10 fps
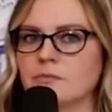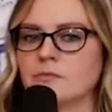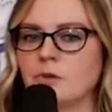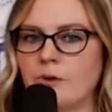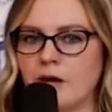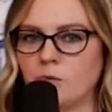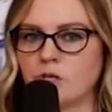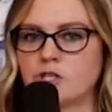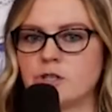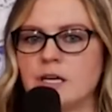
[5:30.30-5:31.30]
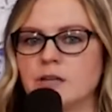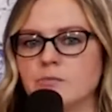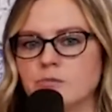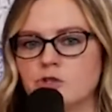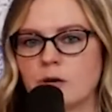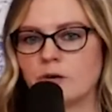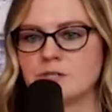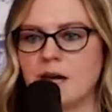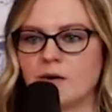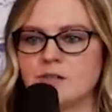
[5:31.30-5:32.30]
Right, which then trickles
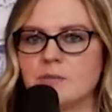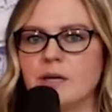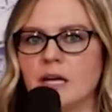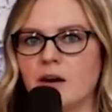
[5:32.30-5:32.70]
down into many